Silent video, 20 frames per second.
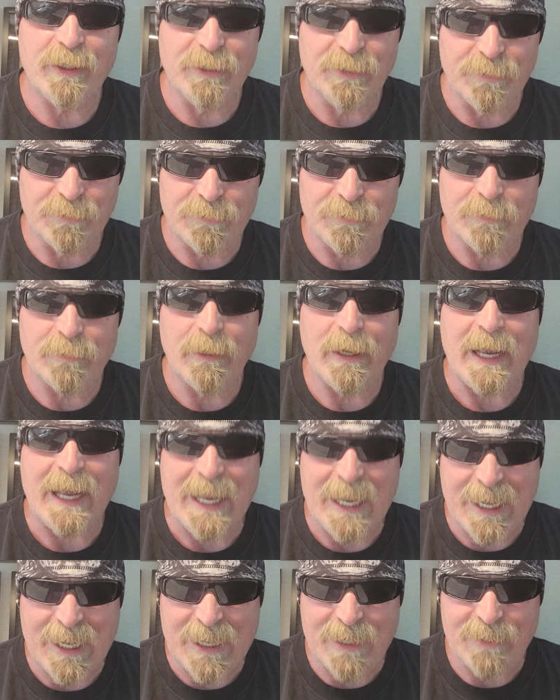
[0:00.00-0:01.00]
your
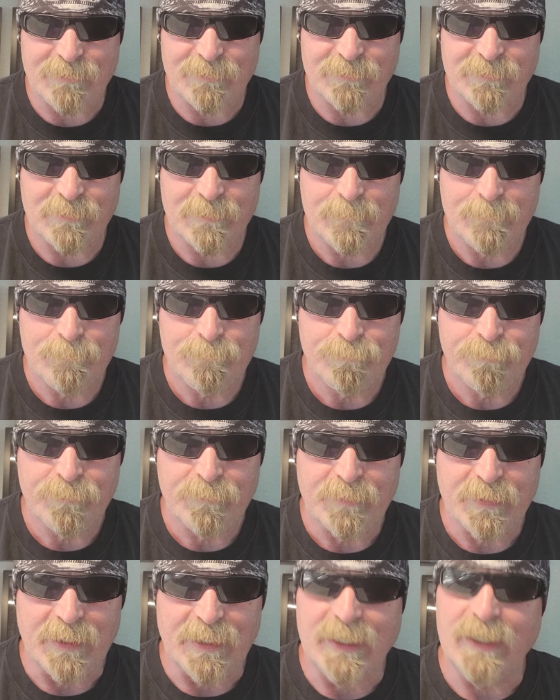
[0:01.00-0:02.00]
ass.
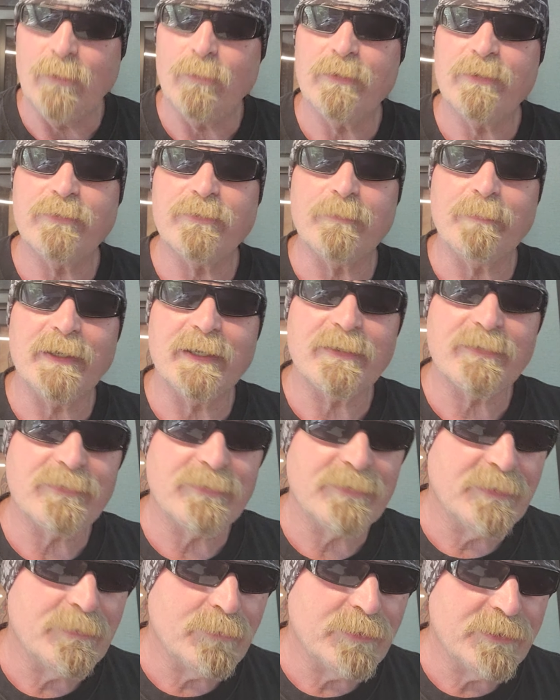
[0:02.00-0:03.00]
And he wants to pick
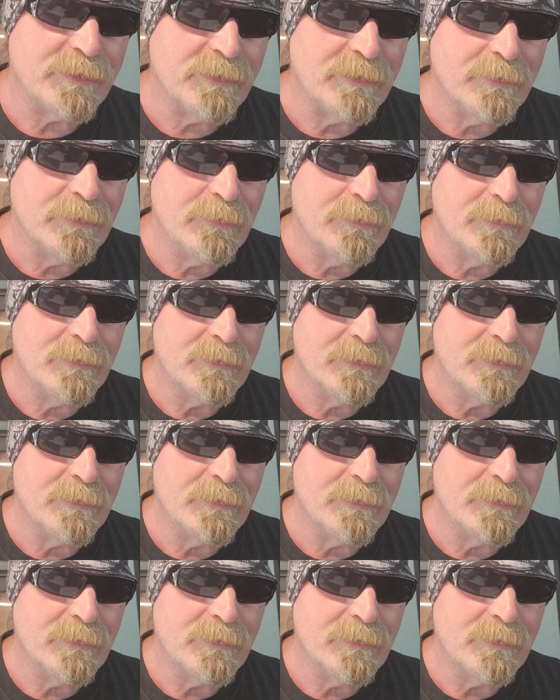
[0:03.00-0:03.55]
shit with you.